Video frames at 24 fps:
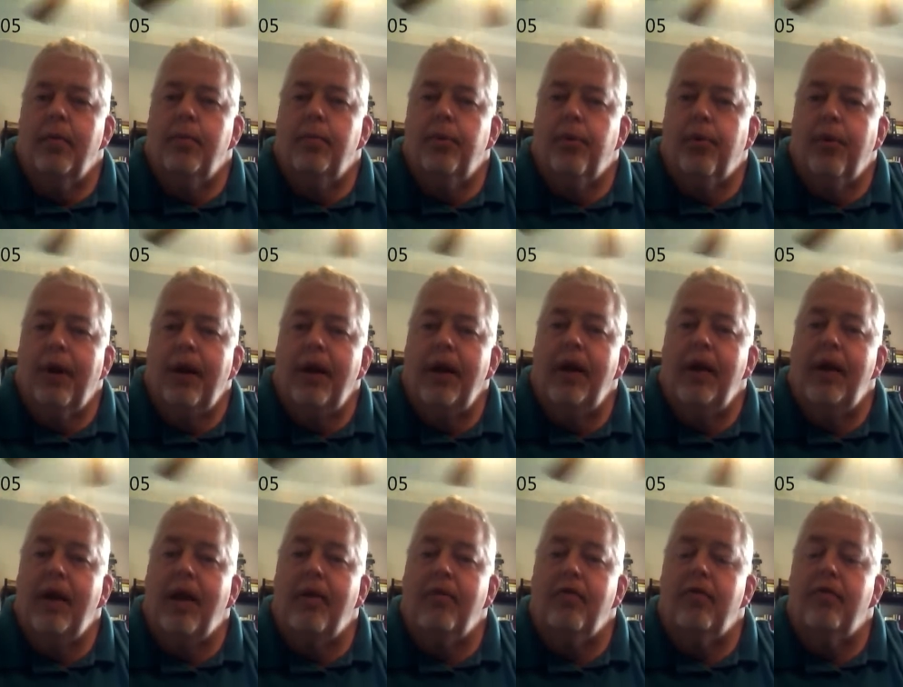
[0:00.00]
Pray
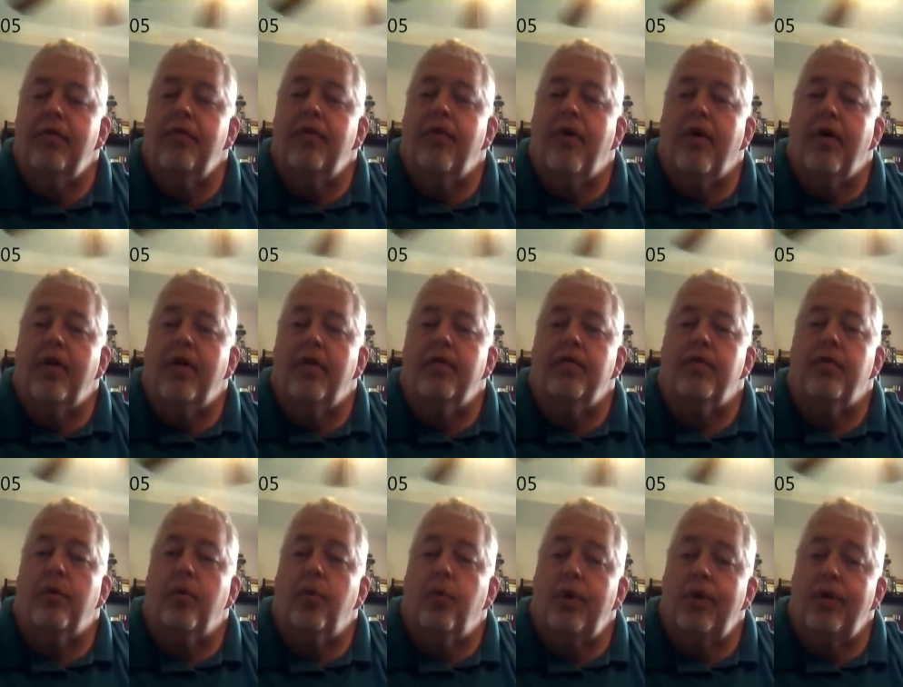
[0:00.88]
and ask the Father
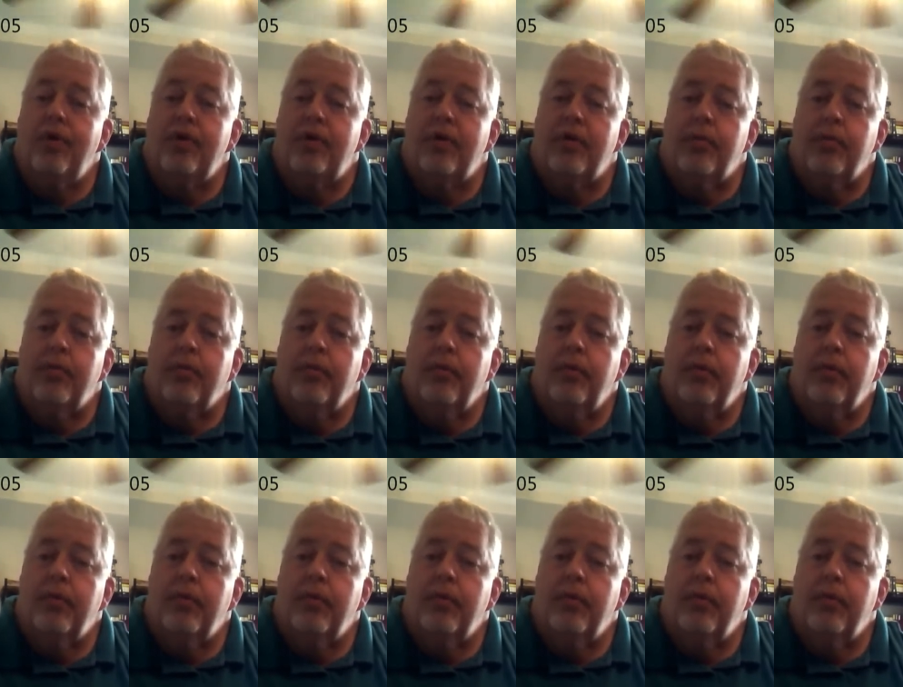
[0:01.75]
for wisdom.